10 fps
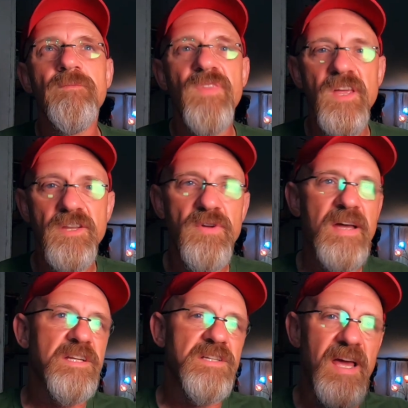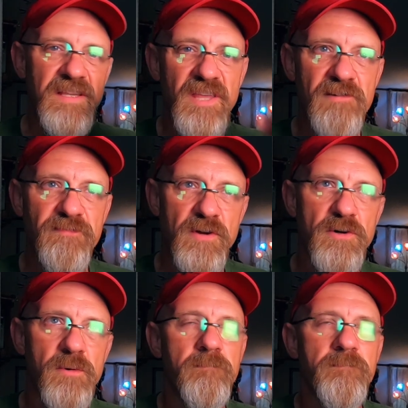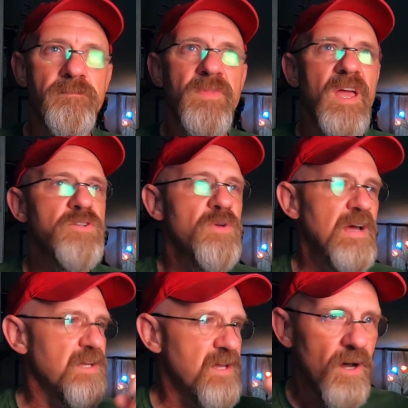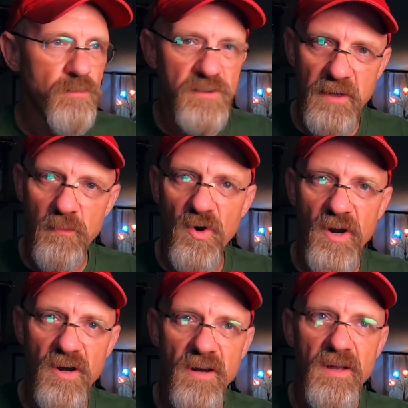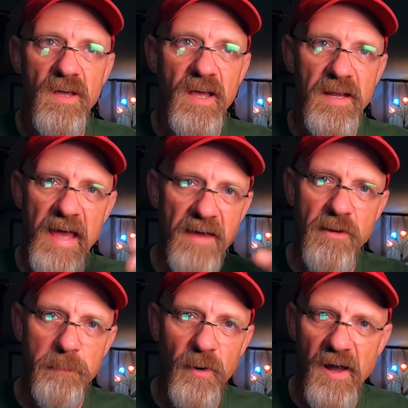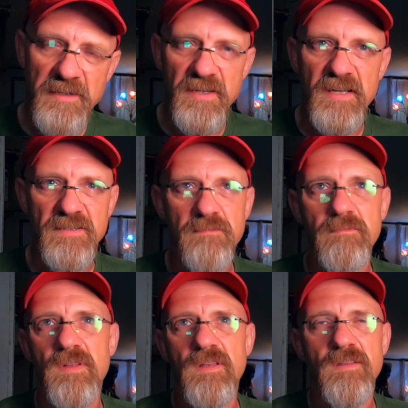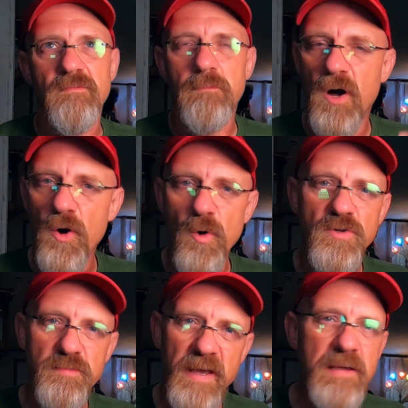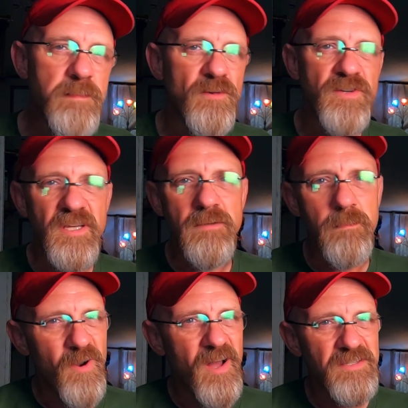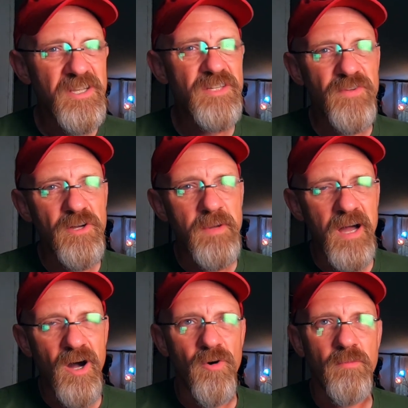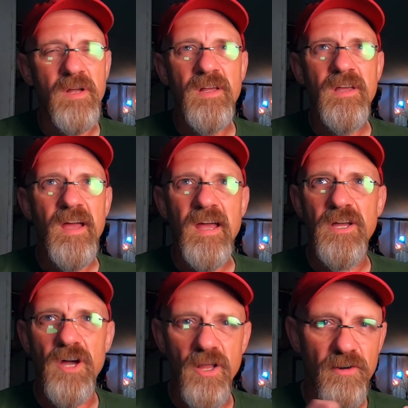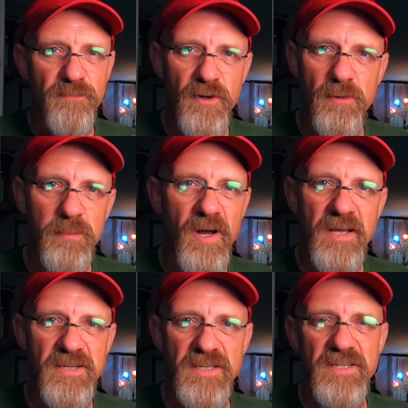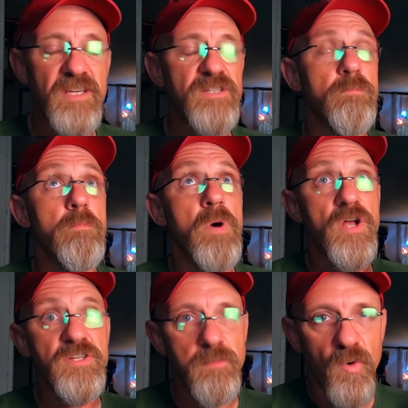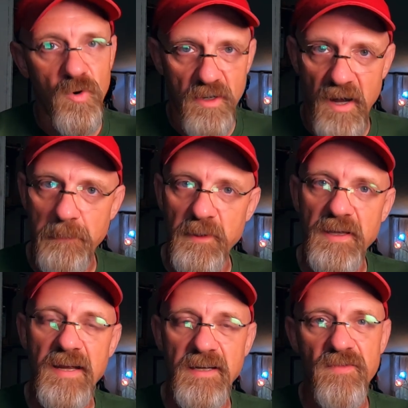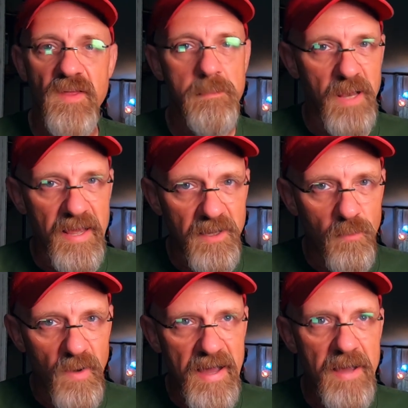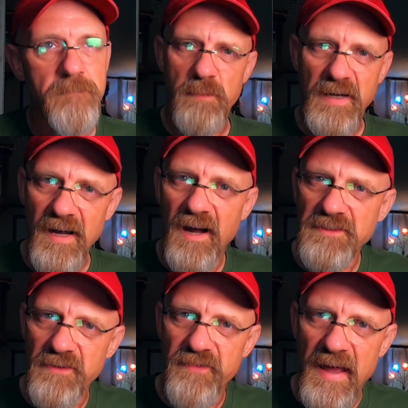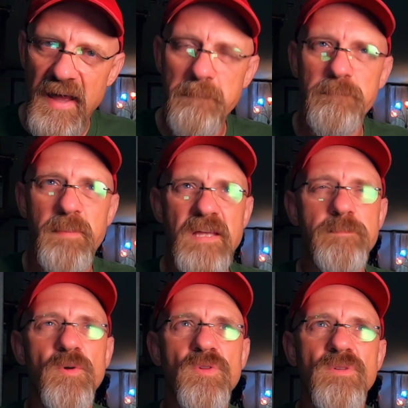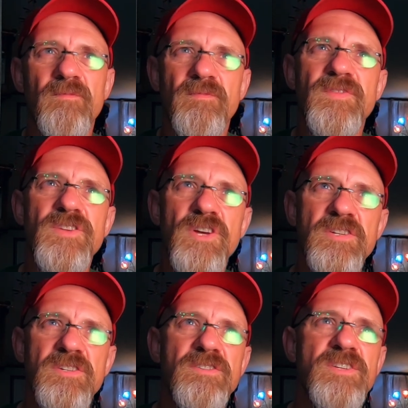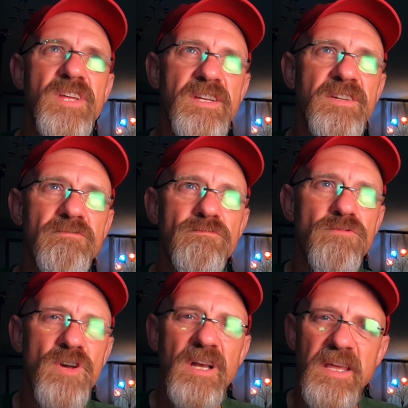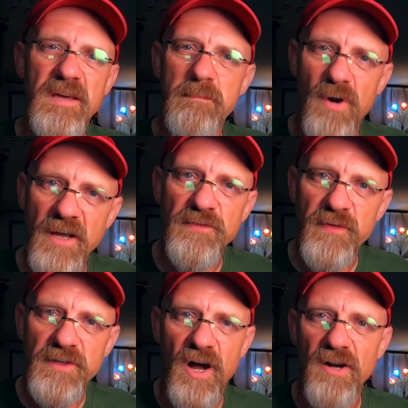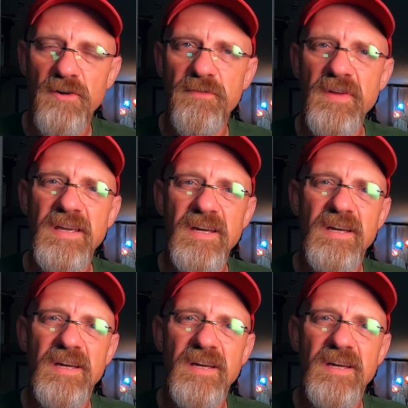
Then you had to take that film and you had to go somewhere and have it processed. Most people didn't process film at home, and color film processing is much more complicated than black and white. Because of that, people just didn't really embrace photography